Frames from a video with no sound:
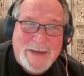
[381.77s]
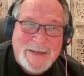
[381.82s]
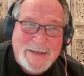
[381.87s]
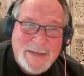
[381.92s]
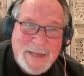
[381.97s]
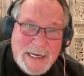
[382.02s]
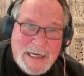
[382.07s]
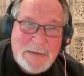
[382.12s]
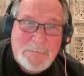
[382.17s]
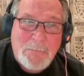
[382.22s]

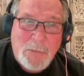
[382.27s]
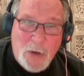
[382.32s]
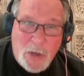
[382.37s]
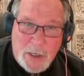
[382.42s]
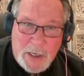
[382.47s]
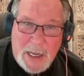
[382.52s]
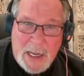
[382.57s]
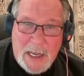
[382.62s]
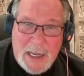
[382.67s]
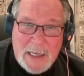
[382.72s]
Dick
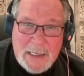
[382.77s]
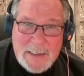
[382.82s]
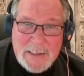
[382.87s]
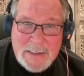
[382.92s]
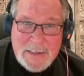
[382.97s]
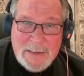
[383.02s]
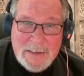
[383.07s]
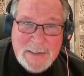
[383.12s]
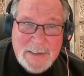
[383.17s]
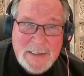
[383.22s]
Murdoch
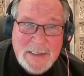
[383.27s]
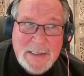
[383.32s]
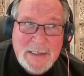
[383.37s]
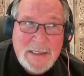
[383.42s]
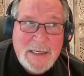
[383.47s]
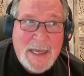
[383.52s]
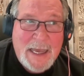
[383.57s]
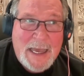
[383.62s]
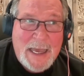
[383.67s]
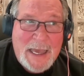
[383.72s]

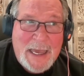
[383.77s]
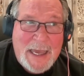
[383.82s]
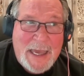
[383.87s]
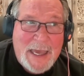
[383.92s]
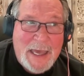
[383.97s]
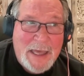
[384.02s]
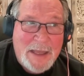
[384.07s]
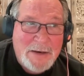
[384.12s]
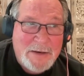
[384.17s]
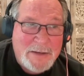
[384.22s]

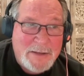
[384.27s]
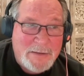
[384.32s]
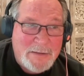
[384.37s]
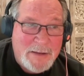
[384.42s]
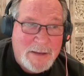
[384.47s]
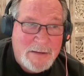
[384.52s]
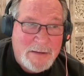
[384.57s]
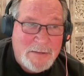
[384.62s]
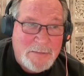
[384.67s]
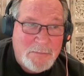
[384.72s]
and
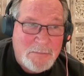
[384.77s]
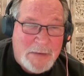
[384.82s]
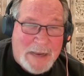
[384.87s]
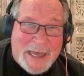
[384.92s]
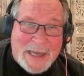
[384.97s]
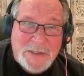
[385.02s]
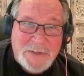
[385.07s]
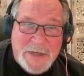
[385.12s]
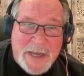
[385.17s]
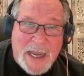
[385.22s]

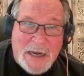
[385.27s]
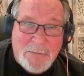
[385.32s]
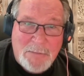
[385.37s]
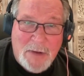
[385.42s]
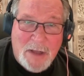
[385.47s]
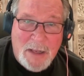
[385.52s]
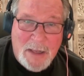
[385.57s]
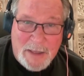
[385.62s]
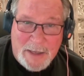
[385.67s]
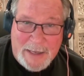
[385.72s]
Blackjack
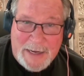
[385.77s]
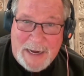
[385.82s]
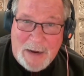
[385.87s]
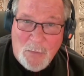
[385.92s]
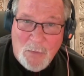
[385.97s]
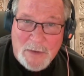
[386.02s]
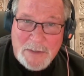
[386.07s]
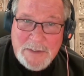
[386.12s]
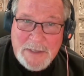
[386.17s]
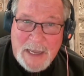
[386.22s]
Mulligan at
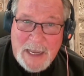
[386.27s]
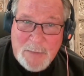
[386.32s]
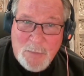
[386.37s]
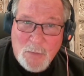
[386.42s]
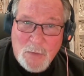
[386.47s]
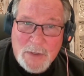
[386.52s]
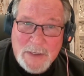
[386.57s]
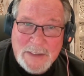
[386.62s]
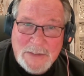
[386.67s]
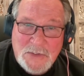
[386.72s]
one time
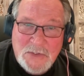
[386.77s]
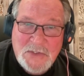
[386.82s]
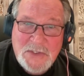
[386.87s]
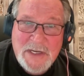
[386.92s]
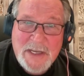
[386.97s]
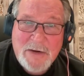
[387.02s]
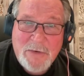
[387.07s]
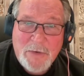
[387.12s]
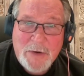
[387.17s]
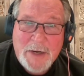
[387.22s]
were
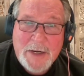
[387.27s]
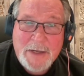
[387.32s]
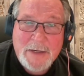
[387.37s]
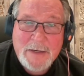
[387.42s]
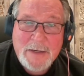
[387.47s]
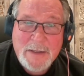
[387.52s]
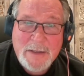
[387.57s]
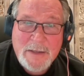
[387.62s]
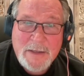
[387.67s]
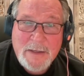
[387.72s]
considering
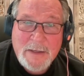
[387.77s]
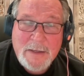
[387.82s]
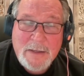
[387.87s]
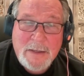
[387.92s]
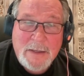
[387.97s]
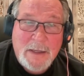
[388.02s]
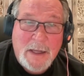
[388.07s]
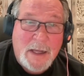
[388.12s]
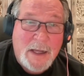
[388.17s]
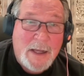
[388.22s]

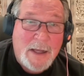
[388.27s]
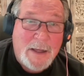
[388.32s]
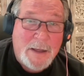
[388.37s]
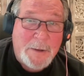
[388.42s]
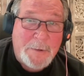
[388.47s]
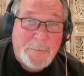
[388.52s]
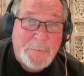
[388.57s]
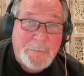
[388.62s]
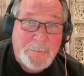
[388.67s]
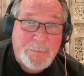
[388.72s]
uh,